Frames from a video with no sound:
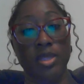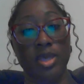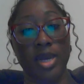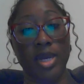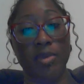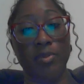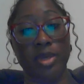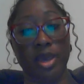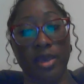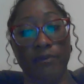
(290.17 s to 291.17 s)
that a
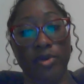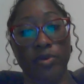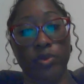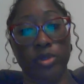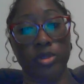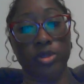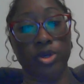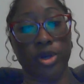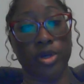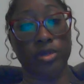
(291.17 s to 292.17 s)
behavior will
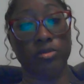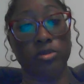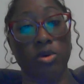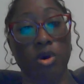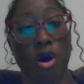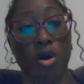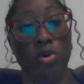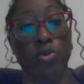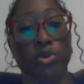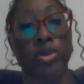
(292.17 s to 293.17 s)
occur. So
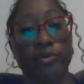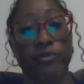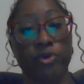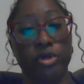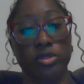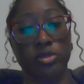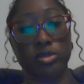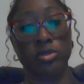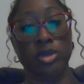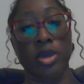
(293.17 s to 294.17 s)
all
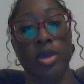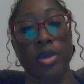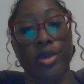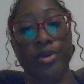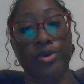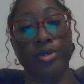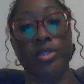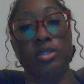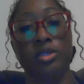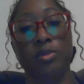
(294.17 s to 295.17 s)
reinforcers
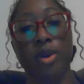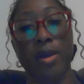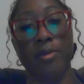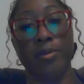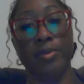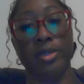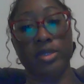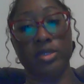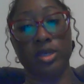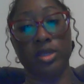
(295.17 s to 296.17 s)
increase the
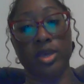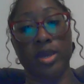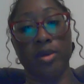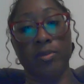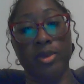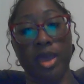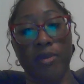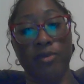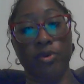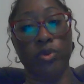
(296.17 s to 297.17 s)
probability that a
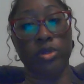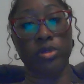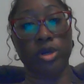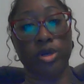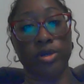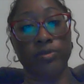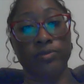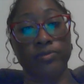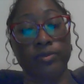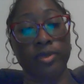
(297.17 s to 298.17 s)
behavior will occur.
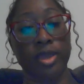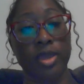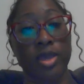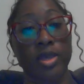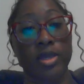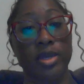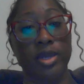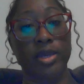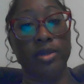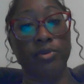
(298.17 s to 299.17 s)

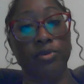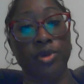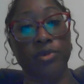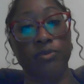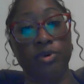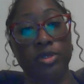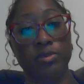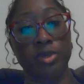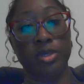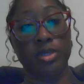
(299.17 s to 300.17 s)
Negative
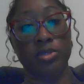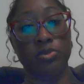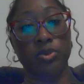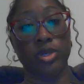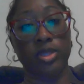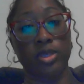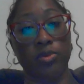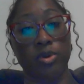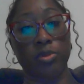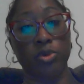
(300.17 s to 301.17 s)
reinforcement is when the
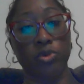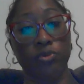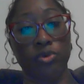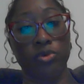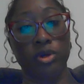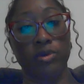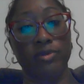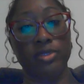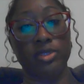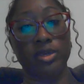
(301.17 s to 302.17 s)
removal of
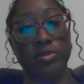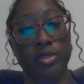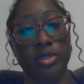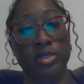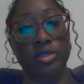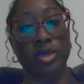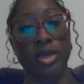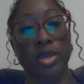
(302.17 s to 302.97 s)
a stimulus